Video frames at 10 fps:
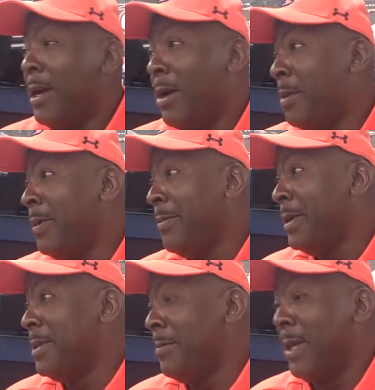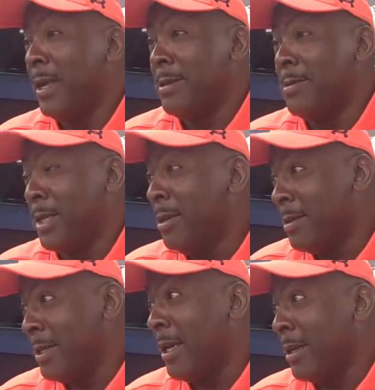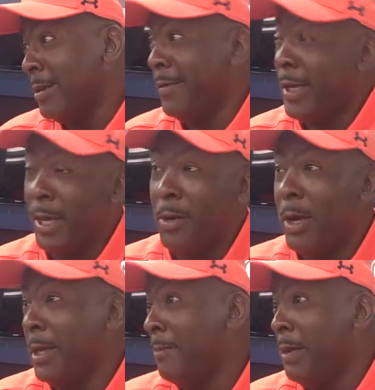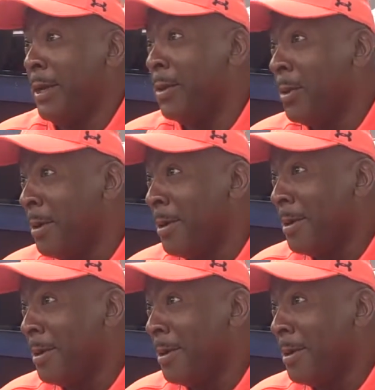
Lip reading: I hope he means he better have some skill set, because if he can't go out there and play corner.